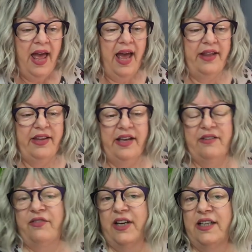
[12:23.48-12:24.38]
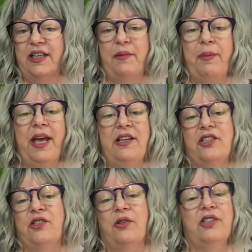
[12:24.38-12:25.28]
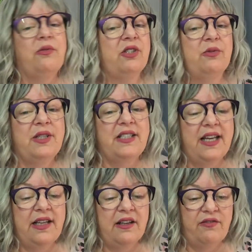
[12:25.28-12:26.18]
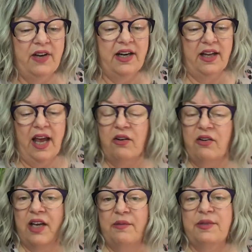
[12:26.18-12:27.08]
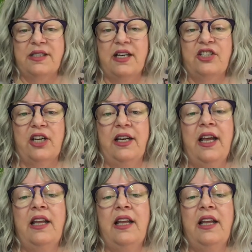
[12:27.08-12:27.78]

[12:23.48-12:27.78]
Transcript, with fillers: And then finally, the Page of Swords, which was in the final outcome position.